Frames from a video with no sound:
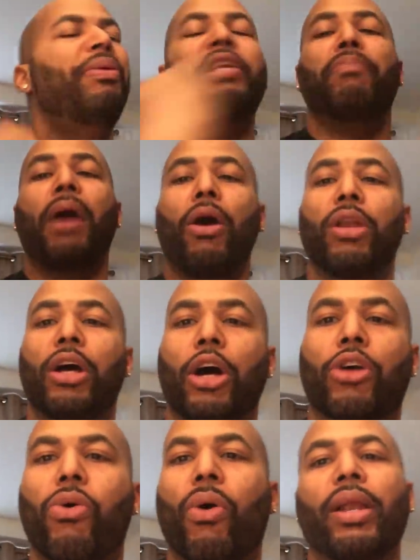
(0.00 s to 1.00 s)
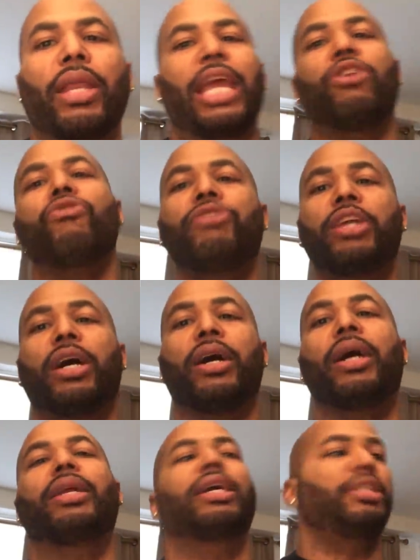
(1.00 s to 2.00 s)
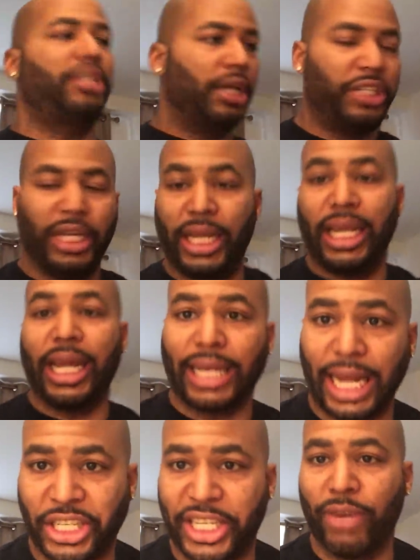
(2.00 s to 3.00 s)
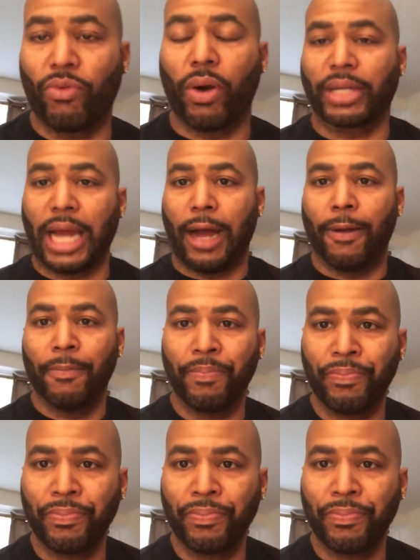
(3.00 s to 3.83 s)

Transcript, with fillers: put the ball in her court and you done until she can get that shit worked out.